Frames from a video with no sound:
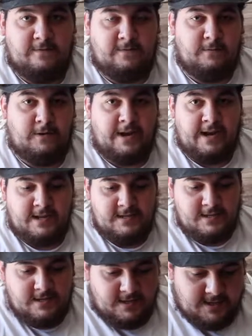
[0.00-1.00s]
from your
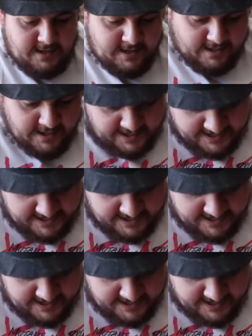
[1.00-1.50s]
hand. He